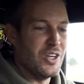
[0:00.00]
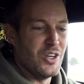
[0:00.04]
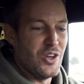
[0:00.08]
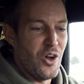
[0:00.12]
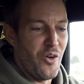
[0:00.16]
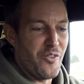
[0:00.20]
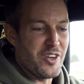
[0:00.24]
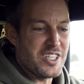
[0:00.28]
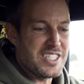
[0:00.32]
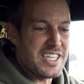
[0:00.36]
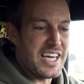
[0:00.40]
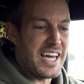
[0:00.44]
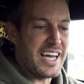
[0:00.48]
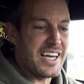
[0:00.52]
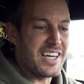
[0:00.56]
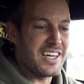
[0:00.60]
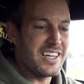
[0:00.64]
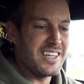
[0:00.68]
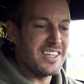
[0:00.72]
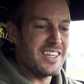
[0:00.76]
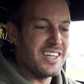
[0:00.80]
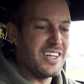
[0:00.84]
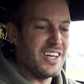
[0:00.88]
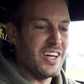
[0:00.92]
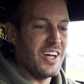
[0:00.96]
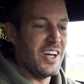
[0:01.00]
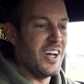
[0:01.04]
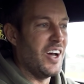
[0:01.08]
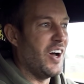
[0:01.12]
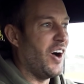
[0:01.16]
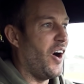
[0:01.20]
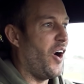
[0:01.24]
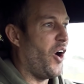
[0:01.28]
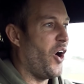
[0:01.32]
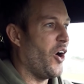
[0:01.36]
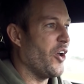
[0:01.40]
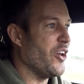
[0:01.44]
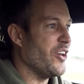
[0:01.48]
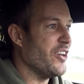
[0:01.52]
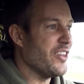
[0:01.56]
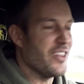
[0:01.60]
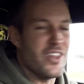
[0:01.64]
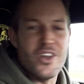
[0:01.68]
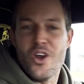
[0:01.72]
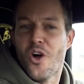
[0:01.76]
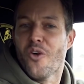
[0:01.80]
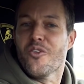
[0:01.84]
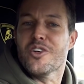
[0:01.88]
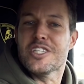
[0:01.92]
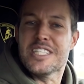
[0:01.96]
Novitec on
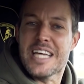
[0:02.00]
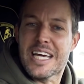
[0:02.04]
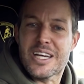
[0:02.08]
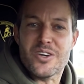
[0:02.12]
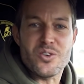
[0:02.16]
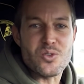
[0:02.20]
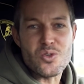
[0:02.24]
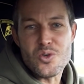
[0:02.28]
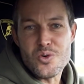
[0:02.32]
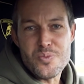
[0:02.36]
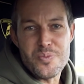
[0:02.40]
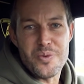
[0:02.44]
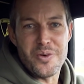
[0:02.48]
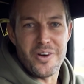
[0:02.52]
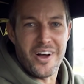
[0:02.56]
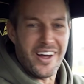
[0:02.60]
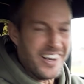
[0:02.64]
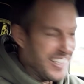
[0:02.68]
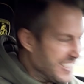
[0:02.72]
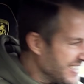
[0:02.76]
the Novitec Group.